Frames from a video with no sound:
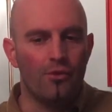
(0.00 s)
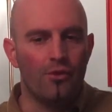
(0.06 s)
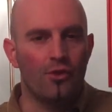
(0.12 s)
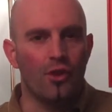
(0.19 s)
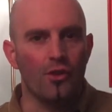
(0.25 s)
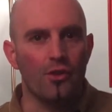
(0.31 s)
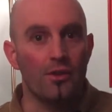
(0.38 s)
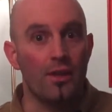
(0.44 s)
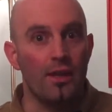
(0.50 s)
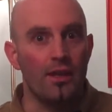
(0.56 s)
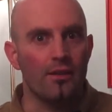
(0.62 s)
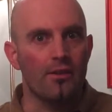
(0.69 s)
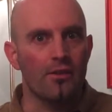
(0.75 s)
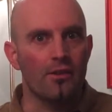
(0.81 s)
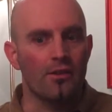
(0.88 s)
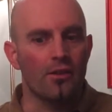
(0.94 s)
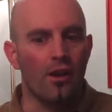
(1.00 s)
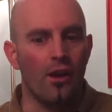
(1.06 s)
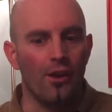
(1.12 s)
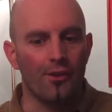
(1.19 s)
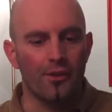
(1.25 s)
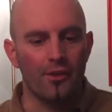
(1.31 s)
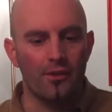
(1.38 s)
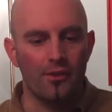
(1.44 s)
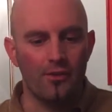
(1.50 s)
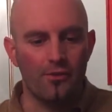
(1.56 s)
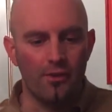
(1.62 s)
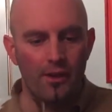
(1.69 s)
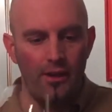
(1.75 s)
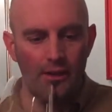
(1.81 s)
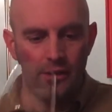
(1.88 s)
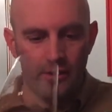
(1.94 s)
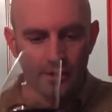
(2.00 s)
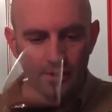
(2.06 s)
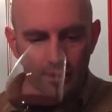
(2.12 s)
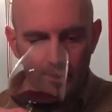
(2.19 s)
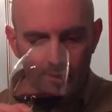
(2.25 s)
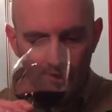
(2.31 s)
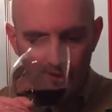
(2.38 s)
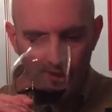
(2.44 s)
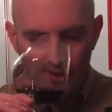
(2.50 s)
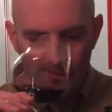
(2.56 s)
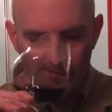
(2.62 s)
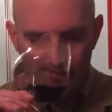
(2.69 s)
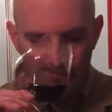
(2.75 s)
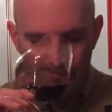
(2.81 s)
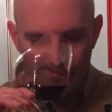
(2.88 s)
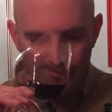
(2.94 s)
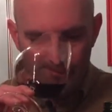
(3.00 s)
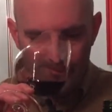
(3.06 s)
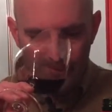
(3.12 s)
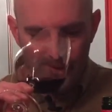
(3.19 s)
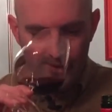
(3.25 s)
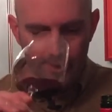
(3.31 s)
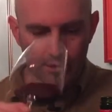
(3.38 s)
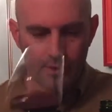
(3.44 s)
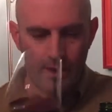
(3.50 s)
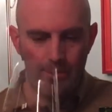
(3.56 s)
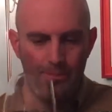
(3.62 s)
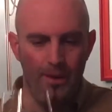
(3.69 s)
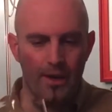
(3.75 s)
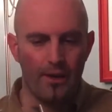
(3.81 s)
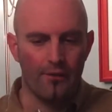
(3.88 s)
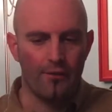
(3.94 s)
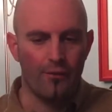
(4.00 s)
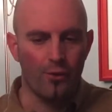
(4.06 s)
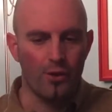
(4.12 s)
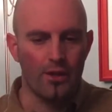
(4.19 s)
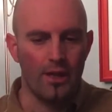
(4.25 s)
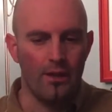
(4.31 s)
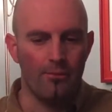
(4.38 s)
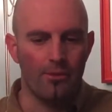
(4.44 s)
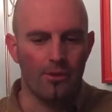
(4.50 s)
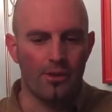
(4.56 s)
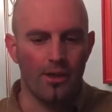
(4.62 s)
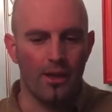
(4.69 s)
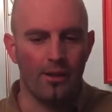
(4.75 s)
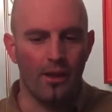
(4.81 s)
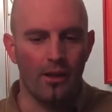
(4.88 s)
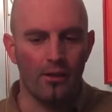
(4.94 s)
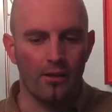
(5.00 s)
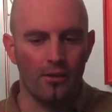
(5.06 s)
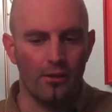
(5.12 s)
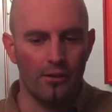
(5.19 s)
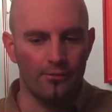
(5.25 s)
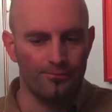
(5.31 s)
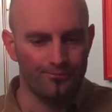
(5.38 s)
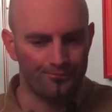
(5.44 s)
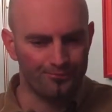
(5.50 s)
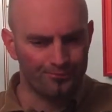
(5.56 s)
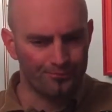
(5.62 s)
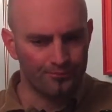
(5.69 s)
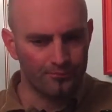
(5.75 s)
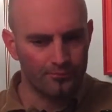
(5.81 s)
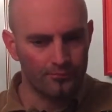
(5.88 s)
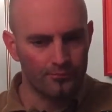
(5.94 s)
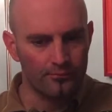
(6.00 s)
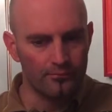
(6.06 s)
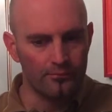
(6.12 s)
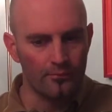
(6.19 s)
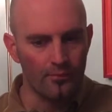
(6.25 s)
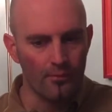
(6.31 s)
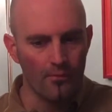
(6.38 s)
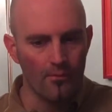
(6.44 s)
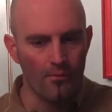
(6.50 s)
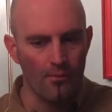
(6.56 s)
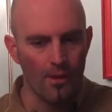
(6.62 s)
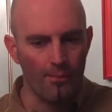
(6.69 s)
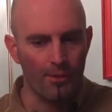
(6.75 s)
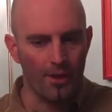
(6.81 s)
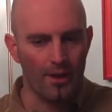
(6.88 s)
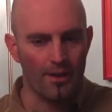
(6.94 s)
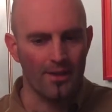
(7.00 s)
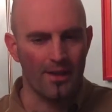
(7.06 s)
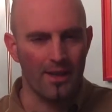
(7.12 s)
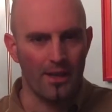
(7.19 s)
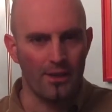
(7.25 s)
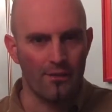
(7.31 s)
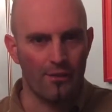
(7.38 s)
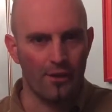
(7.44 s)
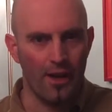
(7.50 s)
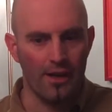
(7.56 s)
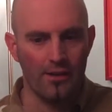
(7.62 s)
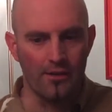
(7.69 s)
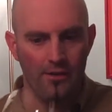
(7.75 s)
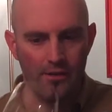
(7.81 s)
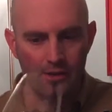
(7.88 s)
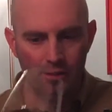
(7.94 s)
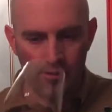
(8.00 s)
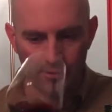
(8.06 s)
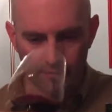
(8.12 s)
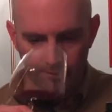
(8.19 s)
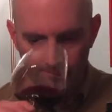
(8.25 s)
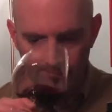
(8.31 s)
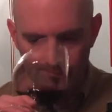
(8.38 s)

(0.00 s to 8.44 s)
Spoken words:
doesn't taste just as hot as Australian a lot of the time. Still quite big at 14% alcohol, but has a nice freshness to it.